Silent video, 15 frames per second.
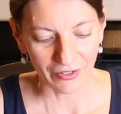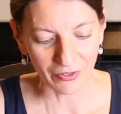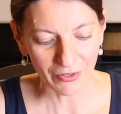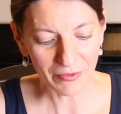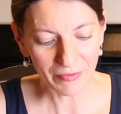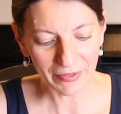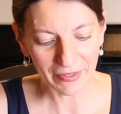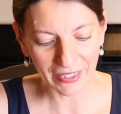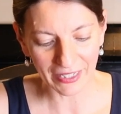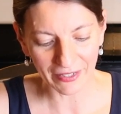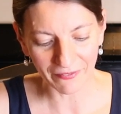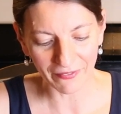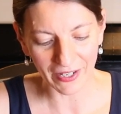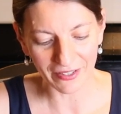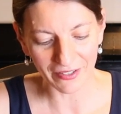normally
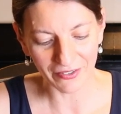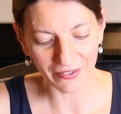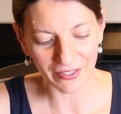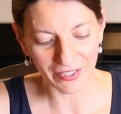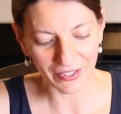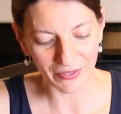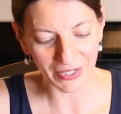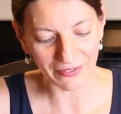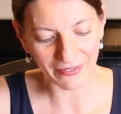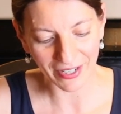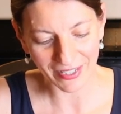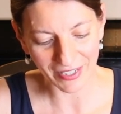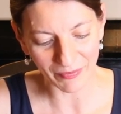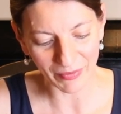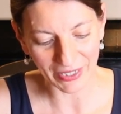if I do a sweet
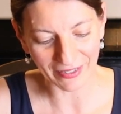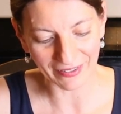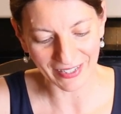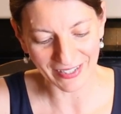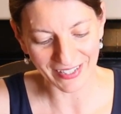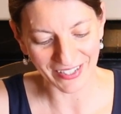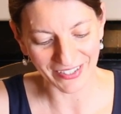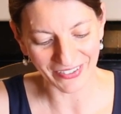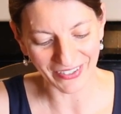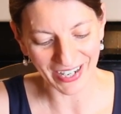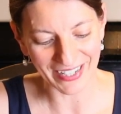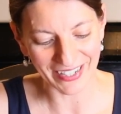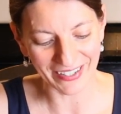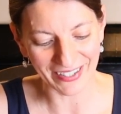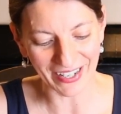recipe, Lindsay's
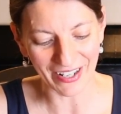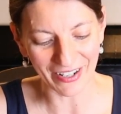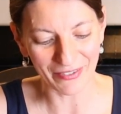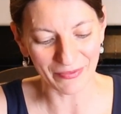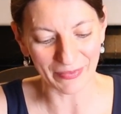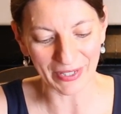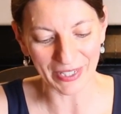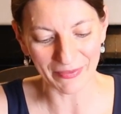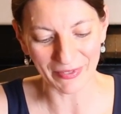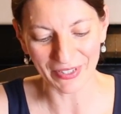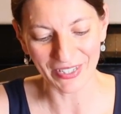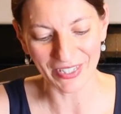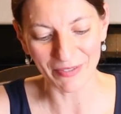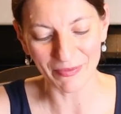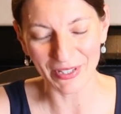right here to help me.
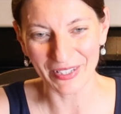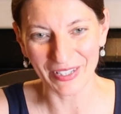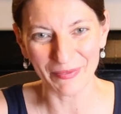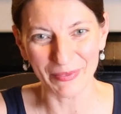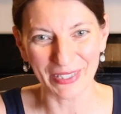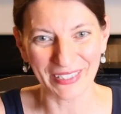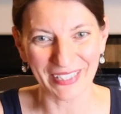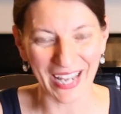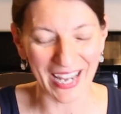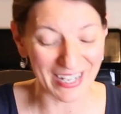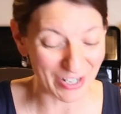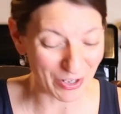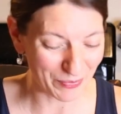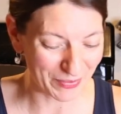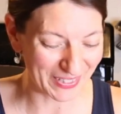She must have been
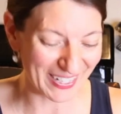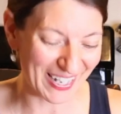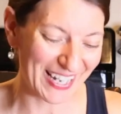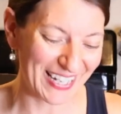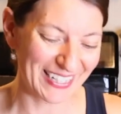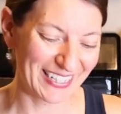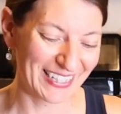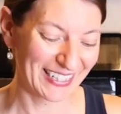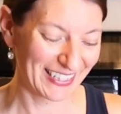tied up tonight.